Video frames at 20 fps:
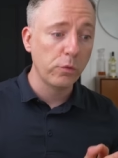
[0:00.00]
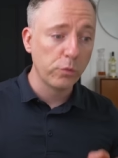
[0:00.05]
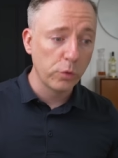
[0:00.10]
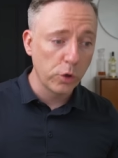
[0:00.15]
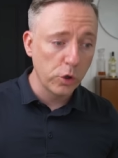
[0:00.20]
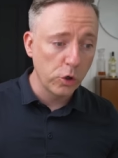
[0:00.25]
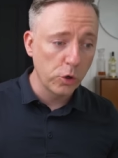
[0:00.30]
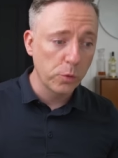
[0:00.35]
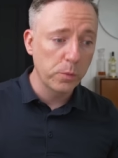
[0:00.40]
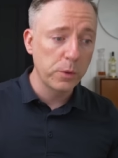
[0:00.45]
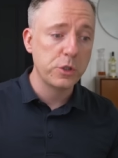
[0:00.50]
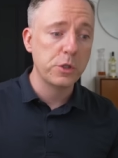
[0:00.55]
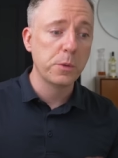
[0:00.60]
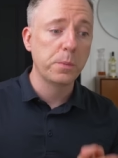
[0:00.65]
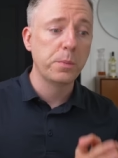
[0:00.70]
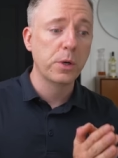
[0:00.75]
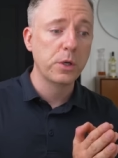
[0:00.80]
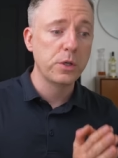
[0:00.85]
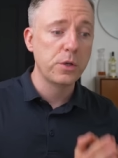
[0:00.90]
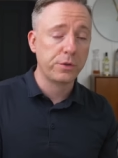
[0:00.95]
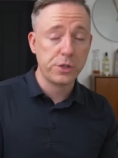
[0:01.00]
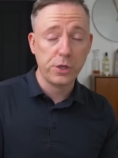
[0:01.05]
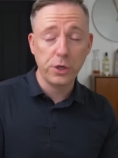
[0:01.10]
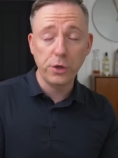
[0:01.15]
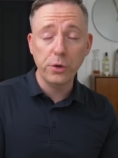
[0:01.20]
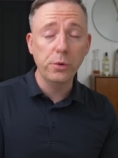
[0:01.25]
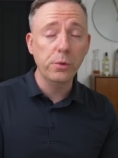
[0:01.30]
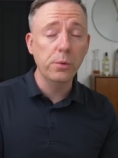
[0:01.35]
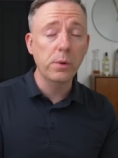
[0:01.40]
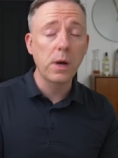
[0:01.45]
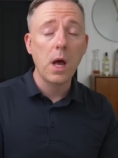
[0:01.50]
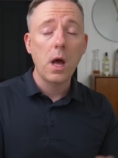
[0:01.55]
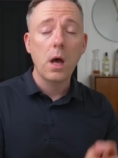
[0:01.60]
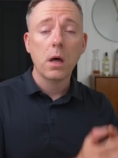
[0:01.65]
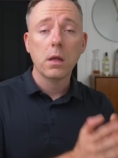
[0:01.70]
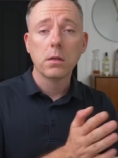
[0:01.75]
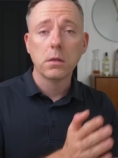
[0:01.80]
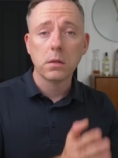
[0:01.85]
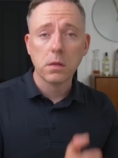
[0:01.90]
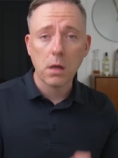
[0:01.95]
room to put two
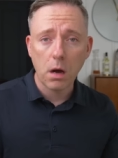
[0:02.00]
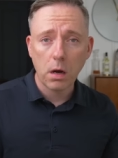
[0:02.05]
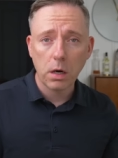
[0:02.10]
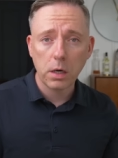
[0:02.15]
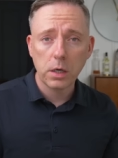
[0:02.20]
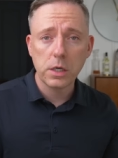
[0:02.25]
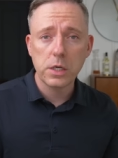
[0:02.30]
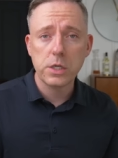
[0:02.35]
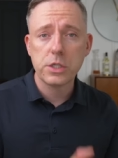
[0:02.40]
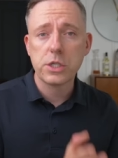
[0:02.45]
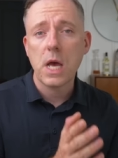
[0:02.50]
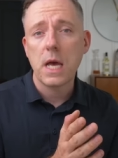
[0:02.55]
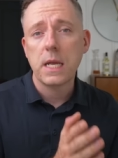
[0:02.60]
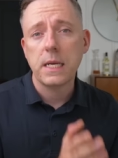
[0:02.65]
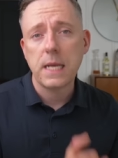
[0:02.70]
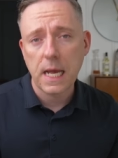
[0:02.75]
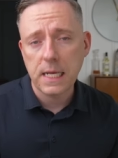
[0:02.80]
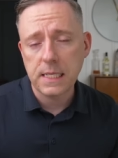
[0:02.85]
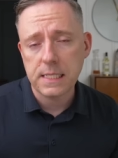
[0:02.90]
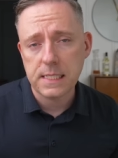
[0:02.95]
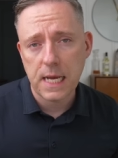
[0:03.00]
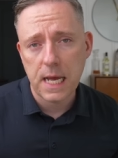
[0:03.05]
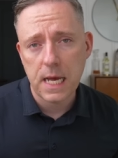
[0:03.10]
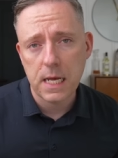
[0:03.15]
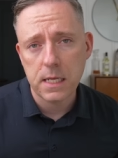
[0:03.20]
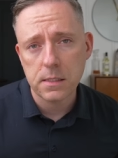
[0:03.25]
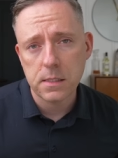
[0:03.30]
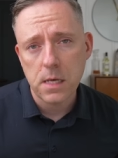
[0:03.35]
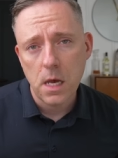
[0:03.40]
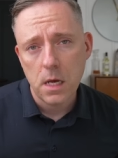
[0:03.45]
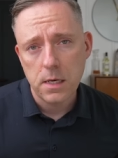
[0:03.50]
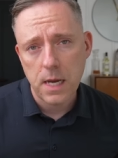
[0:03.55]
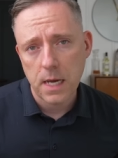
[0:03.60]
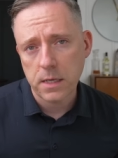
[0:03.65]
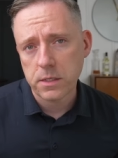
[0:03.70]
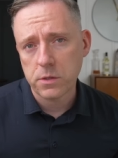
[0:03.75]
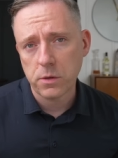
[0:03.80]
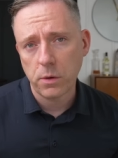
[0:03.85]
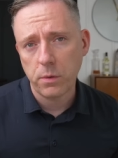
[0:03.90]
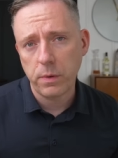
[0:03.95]
large nightstands
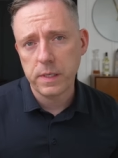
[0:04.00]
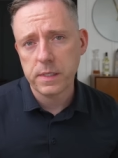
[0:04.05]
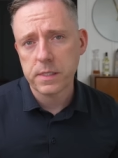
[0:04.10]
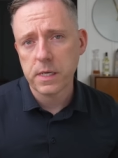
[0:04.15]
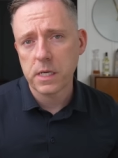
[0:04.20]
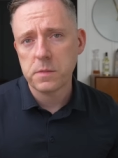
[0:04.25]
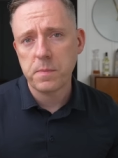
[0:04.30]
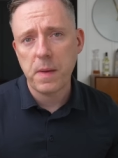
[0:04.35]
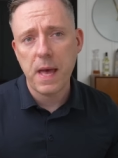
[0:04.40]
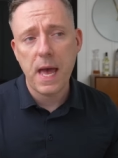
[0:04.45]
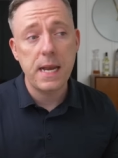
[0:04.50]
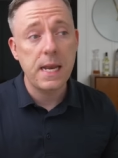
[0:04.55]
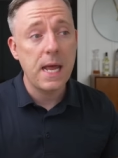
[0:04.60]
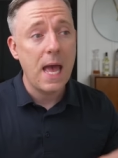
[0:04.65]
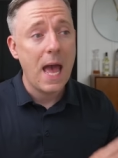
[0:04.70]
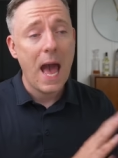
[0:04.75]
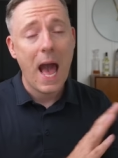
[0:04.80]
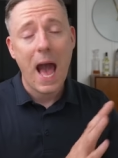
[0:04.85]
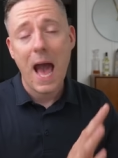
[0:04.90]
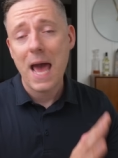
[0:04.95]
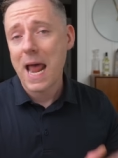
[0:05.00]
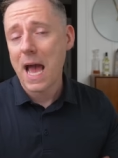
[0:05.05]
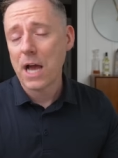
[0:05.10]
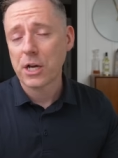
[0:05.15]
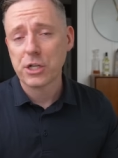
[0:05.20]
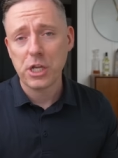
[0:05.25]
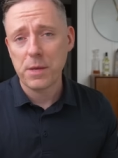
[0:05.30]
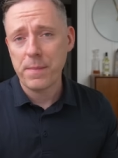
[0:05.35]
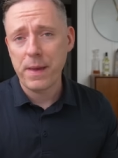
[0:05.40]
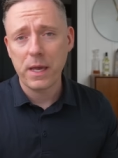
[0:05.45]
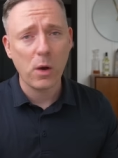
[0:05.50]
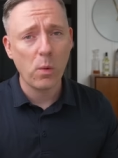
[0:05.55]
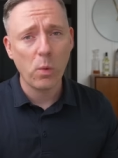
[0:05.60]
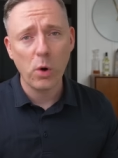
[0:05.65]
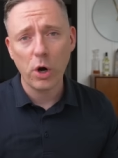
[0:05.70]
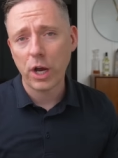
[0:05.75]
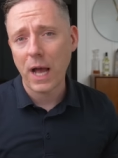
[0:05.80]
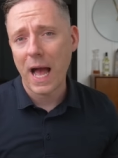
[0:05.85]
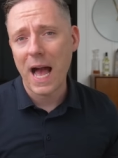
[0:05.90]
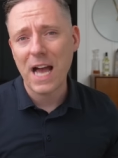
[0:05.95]
next to a queen size bed and actually make it
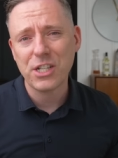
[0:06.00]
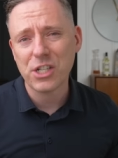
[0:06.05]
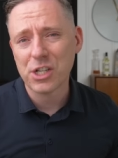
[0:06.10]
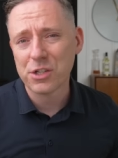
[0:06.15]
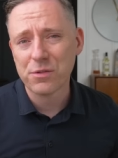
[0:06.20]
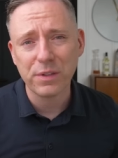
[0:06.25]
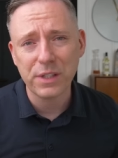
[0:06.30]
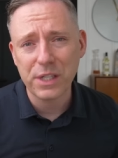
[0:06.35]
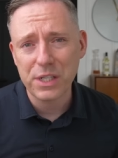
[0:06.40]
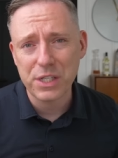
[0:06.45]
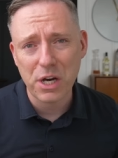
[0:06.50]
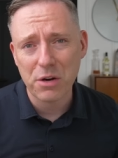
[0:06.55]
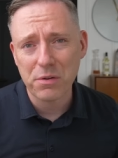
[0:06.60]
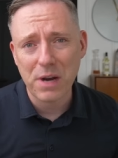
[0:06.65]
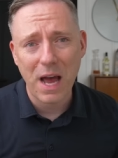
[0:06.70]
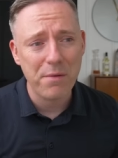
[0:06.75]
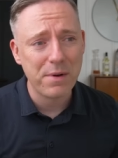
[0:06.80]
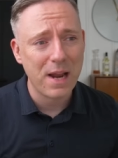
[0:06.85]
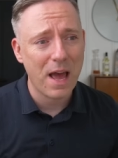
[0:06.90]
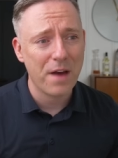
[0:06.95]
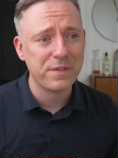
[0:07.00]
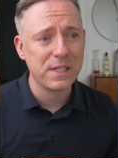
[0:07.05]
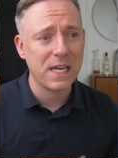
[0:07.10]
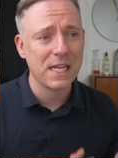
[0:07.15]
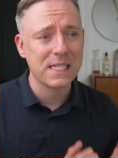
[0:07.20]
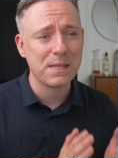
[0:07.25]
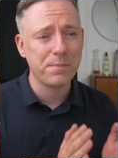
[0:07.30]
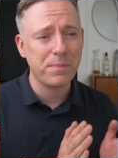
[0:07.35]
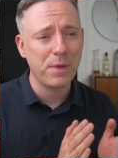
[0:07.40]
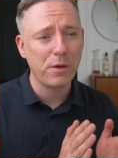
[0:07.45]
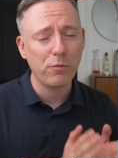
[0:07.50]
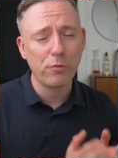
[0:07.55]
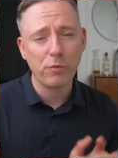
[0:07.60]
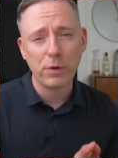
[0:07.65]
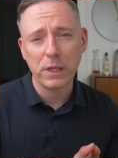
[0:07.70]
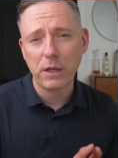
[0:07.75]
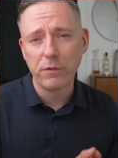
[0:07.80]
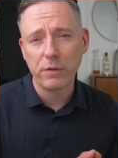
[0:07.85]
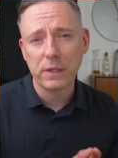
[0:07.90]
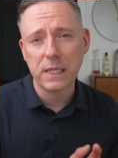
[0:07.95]
work. I just really don't. I would have to get something
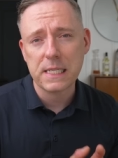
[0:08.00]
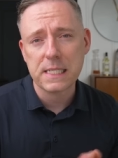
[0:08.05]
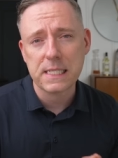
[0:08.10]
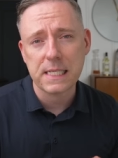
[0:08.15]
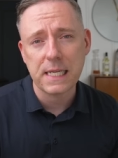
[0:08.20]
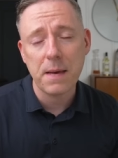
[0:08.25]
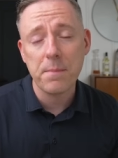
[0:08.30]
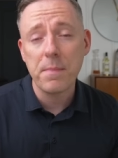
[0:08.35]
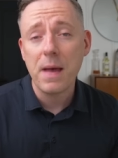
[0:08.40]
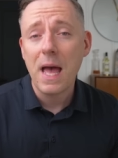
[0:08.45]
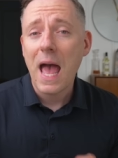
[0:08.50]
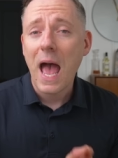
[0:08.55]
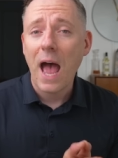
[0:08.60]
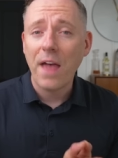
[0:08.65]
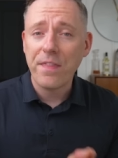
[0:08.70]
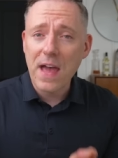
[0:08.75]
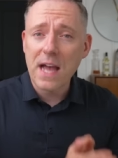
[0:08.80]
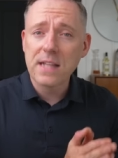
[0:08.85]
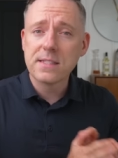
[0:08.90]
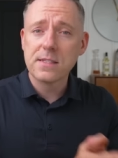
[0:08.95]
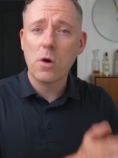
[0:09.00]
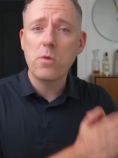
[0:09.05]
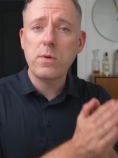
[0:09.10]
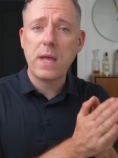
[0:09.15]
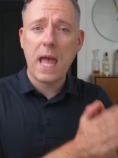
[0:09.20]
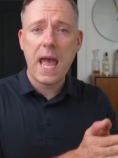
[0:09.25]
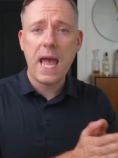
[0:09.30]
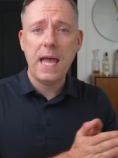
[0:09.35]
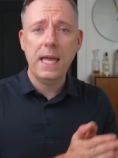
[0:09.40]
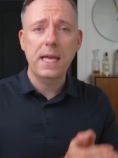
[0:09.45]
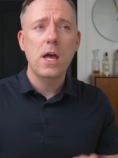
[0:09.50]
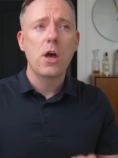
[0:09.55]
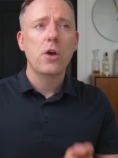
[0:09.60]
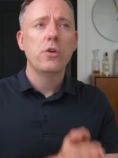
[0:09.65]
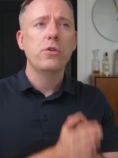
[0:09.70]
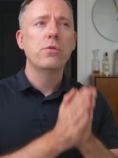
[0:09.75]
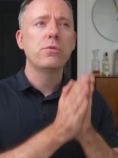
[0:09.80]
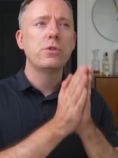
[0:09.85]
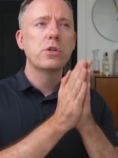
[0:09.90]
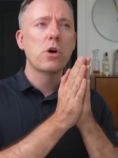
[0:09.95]
really, really slim. And that's okay.
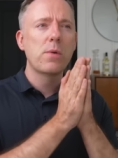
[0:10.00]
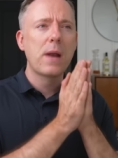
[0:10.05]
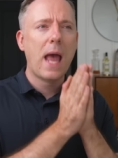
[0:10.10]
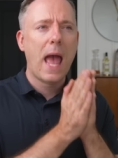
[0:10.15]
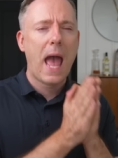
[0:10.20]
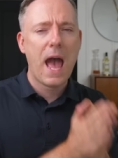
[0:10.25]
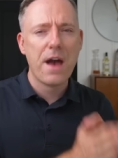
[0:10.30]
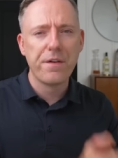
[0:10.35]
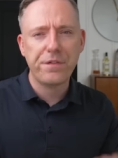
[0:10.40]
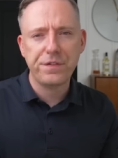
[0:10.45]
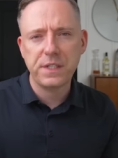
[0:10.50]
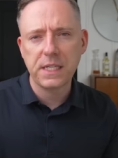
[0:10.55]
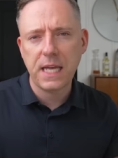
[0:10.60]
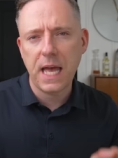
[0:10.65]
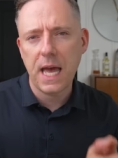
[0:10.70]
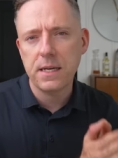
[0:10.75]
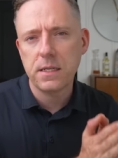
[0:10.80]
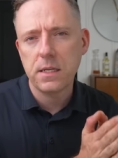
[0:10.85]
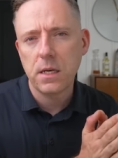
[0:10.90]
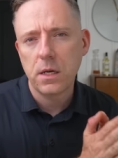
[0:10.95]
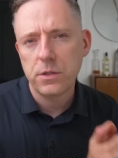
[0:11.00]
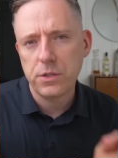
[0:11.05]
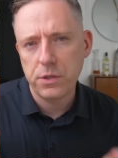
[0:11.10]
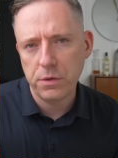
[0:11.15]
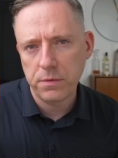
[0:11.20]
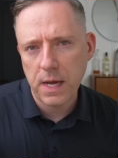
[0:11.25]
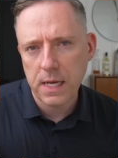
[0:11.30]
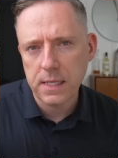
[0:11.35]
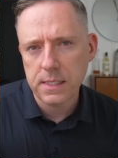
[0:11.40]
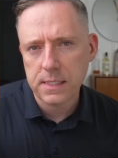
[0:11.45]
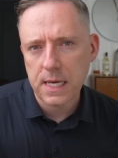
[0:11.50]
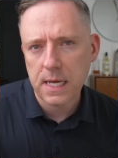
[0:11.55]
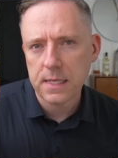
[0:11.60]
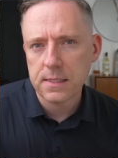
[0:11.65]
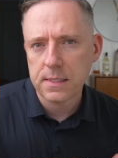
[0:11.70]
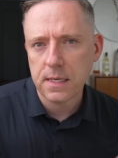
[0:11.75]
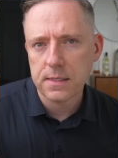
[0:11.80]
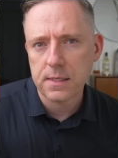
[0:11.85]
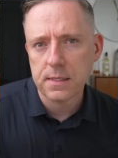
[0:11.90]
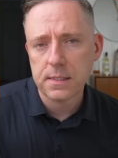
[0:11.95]
You don't have to get two
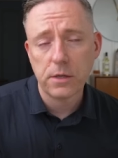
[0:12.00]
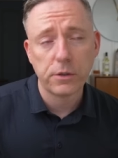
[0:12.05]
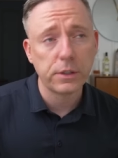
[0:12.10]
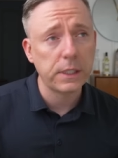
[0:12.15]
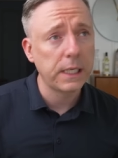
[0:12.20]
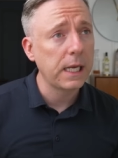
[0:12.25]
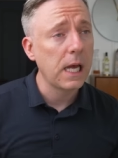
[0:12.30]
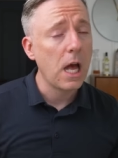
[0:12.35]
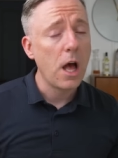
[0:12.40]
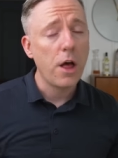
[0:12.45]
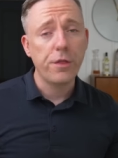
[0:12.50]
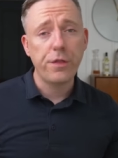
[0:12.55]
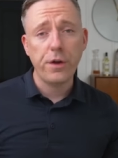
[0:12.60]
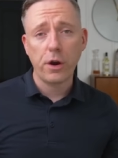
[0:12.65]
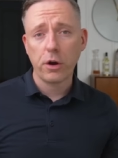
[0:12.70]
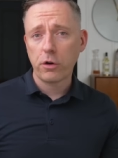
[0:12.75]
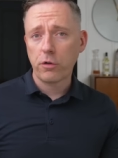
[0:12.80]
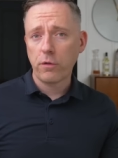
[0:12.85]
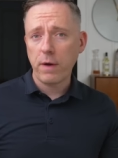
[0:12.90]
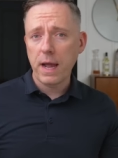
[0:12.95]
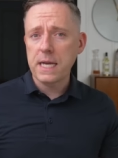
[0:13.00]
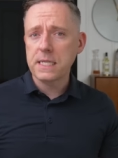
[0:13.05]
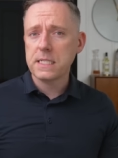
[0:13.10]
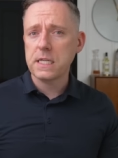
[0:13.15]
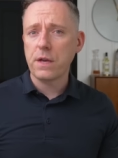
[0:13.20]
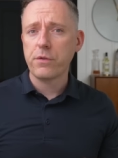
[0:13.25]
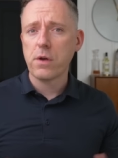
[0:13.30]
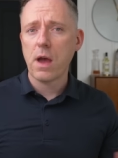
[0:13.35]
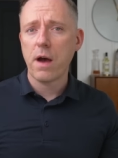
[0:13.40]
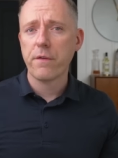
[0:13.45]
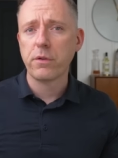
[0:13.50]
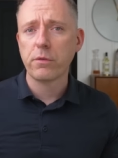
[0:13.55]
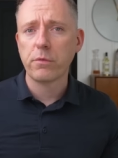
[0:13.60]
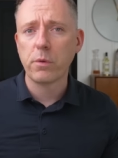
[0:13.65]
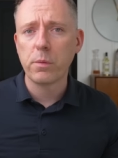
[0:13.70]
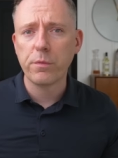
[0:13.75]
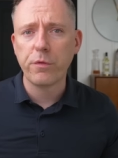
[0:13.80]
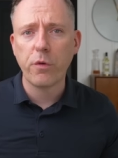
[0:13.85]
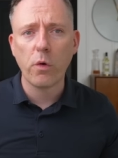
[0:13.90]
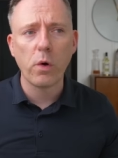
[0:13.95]
nightstands necessarily. They're great if you have the
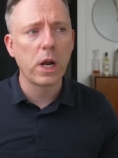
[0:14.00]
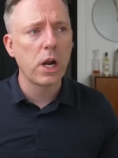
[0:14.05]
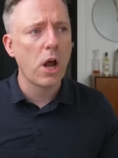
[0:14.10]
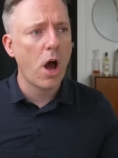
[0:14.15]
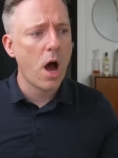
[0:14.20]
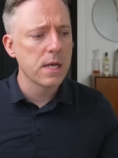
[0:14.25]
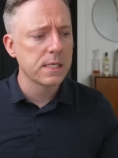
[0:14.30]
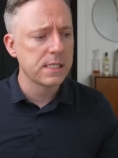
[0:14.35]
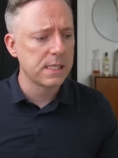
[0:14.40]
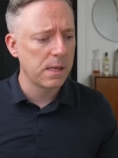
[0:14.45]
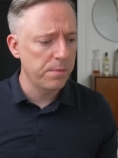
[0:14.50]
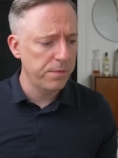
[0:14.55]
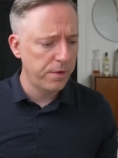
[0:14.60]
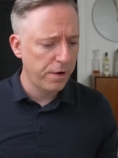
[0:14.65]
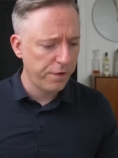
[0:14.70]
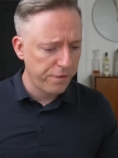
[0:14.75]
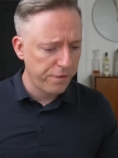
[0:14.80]
room for it, awesome. They're